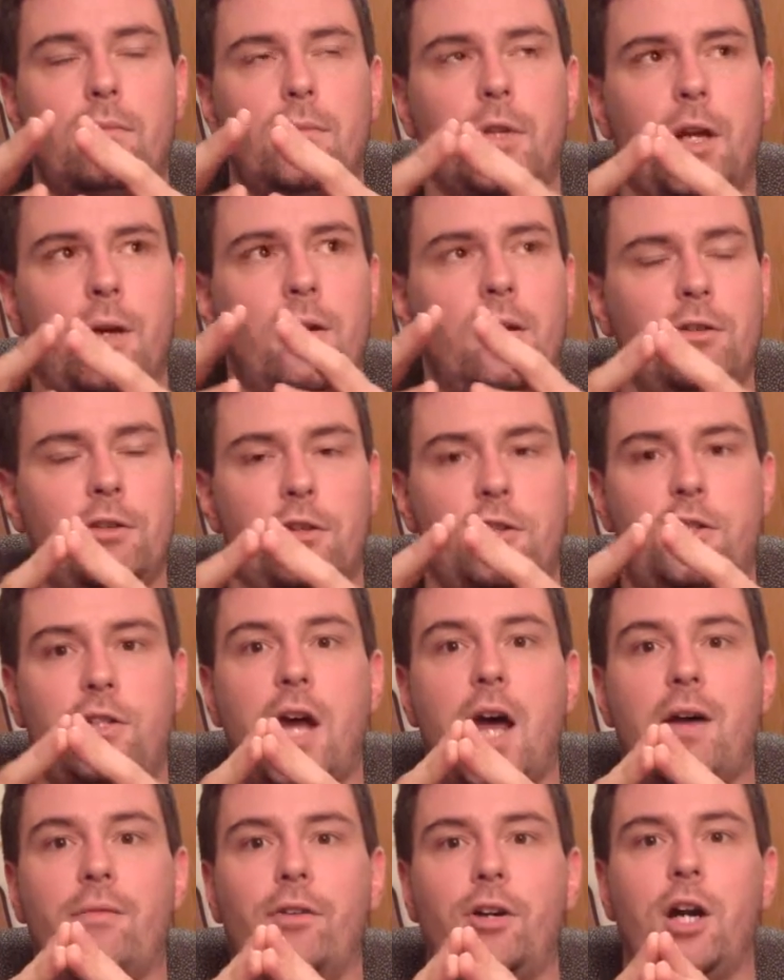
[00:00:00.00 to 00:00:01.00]
Yeah, just
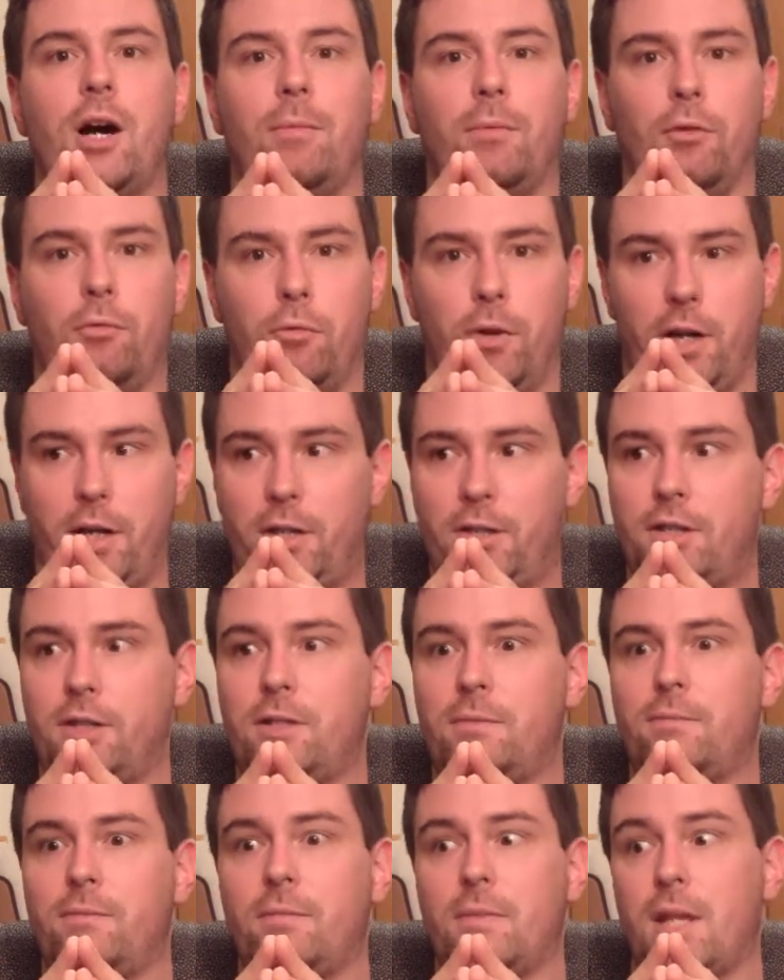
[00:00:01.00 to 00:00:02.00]
shy of a couple of
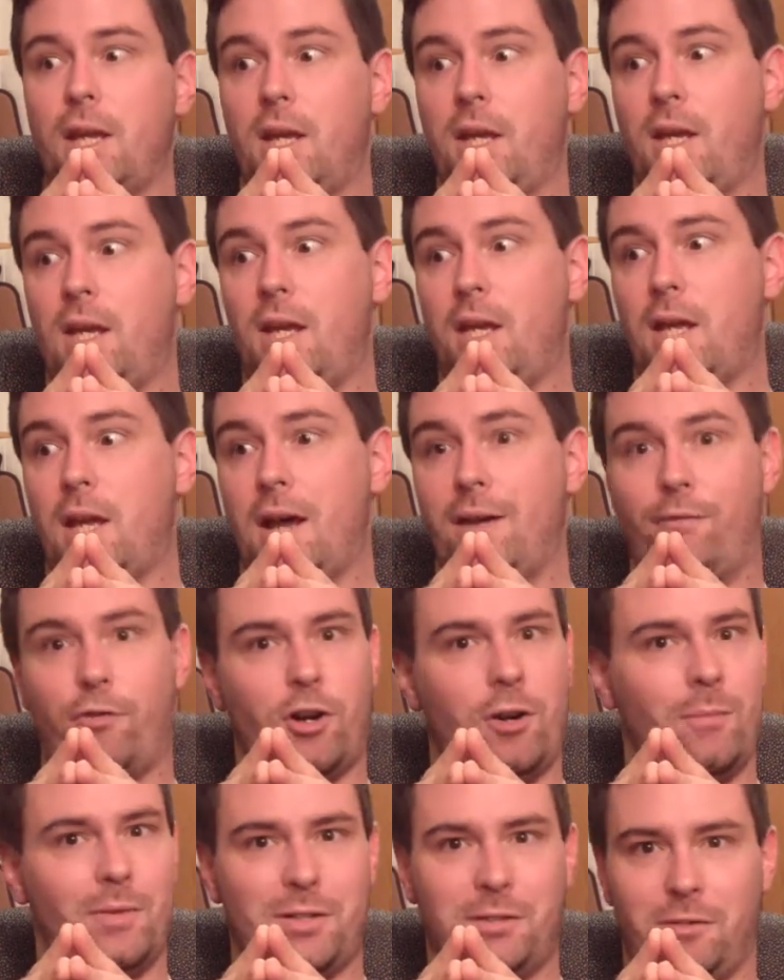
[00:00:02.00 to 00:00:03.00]
weeks. I'm
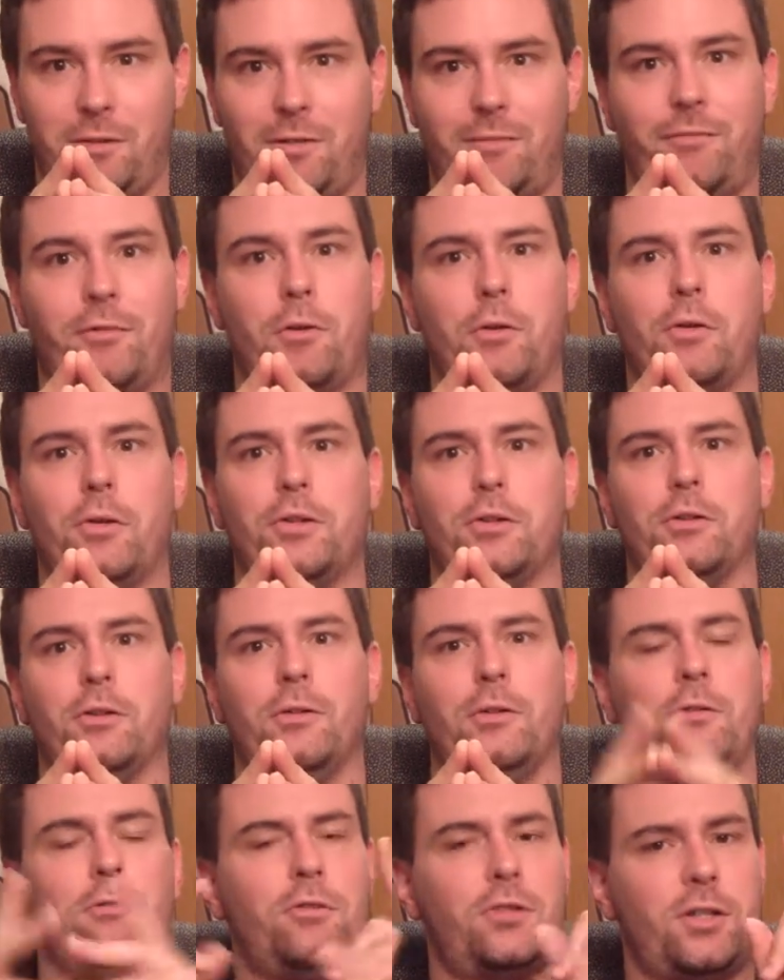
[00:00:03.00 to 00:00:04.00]
very much looking forward to
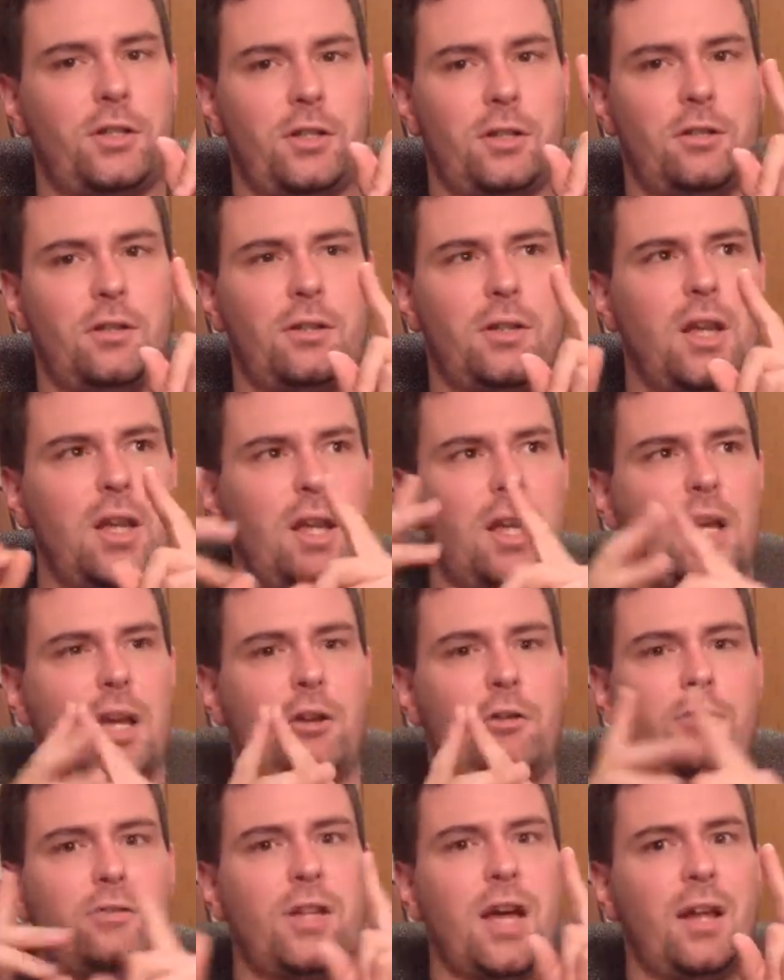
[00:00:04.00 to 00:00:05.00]
it. And who's and
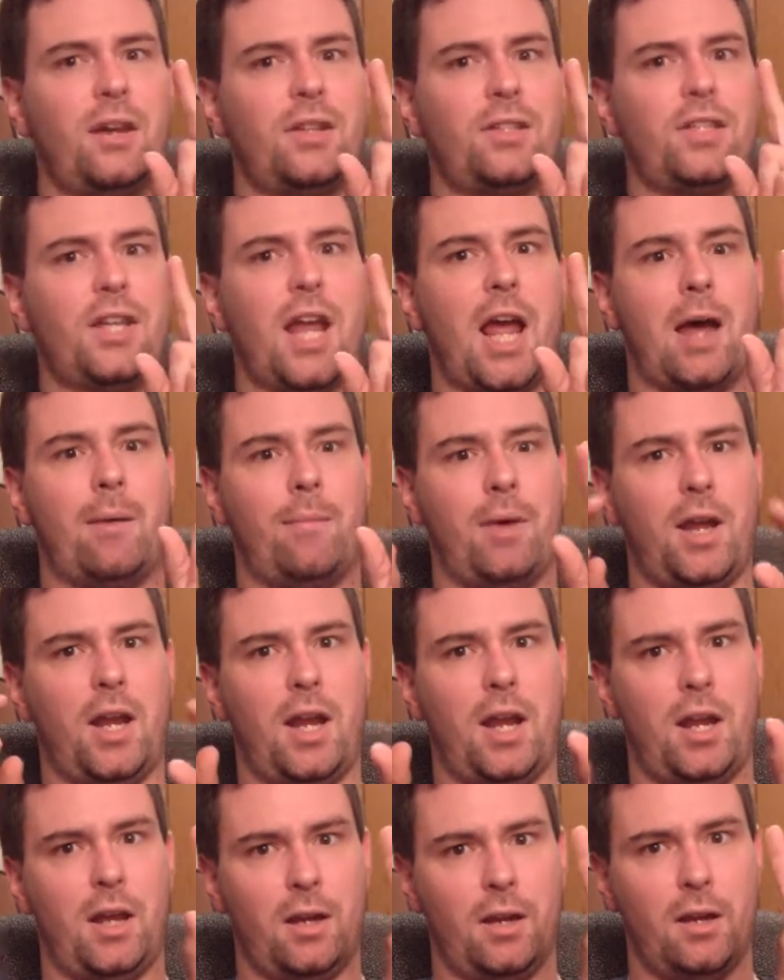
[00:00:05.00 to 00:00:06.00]
who's not to say I
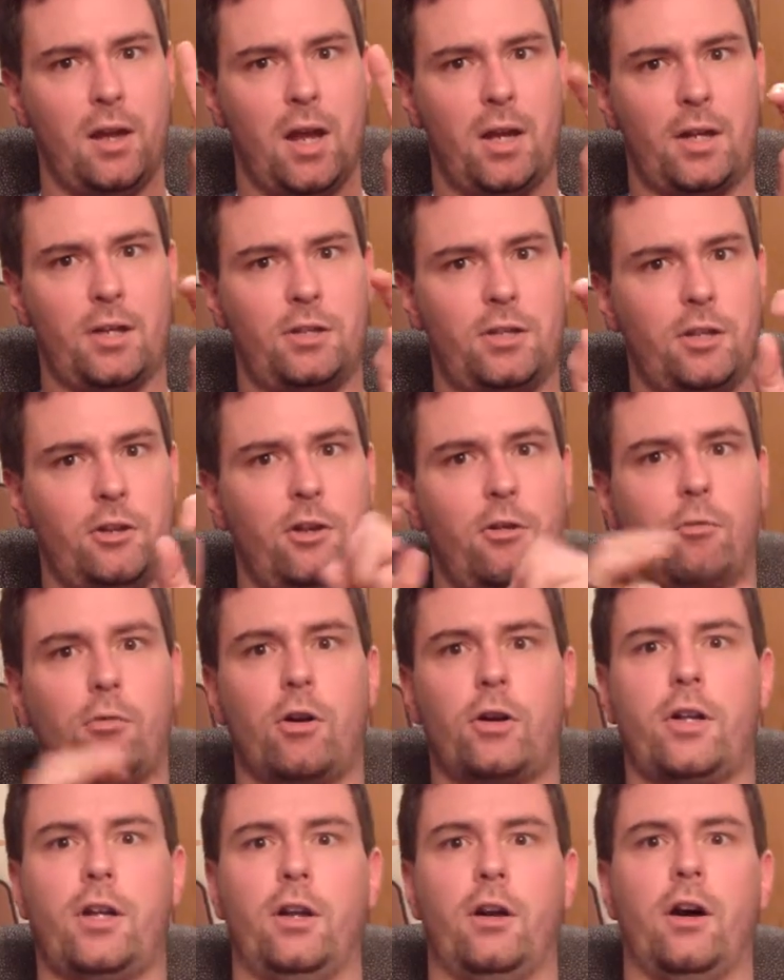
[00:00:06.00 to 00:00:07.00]
may uh, continue
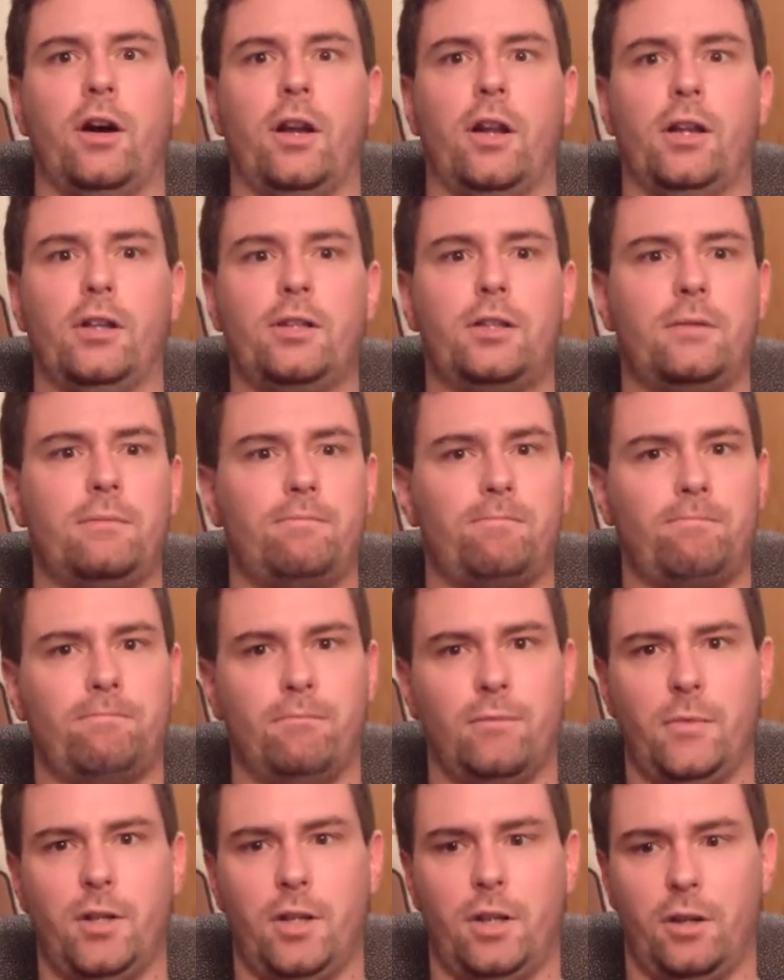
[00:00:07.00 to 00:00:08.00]
working on it.
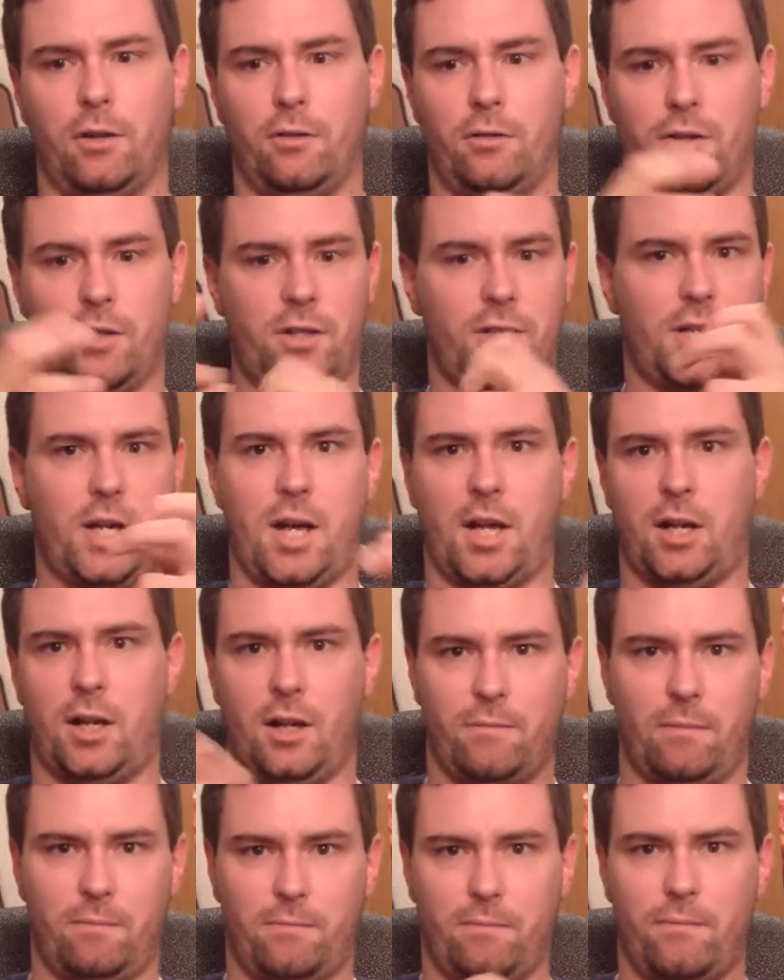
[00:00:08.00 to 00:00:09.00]
You know, just kind
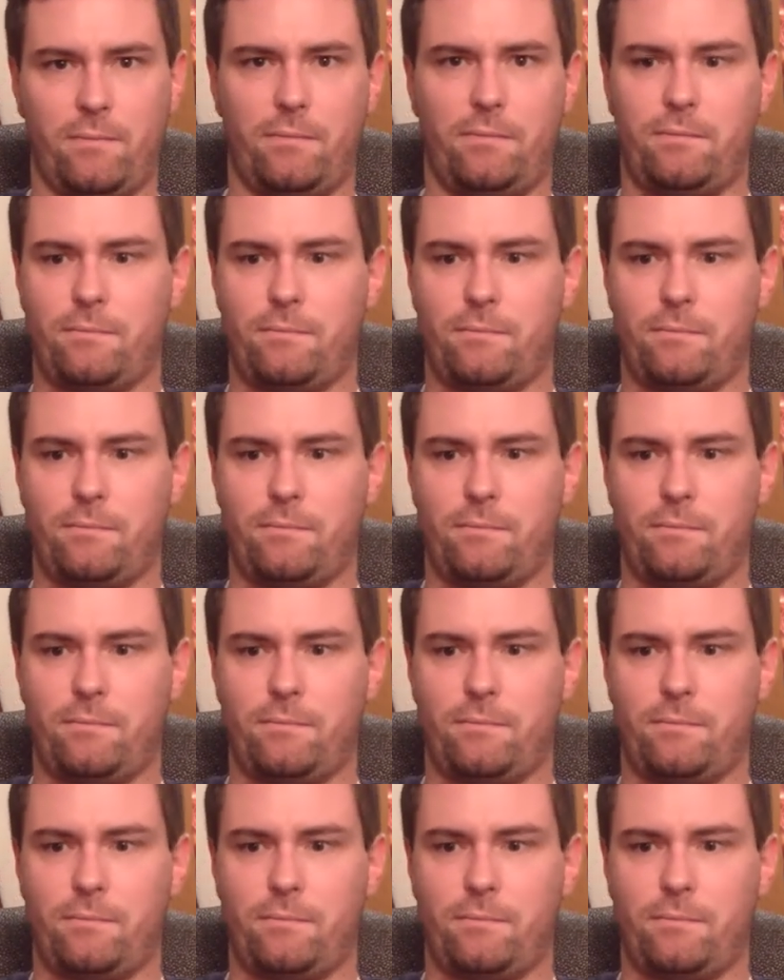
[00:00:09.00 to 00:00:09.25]
of